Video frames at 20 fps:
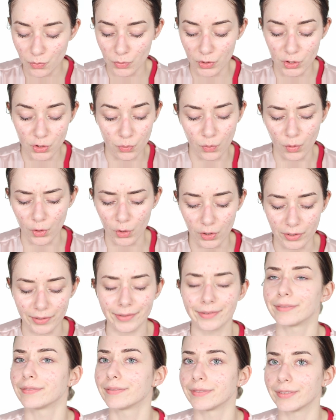which were
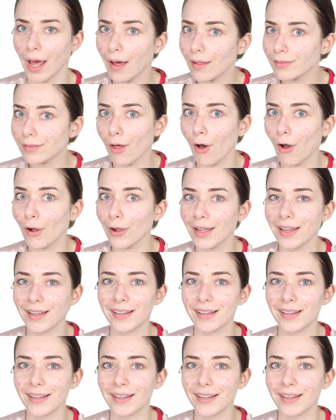not long.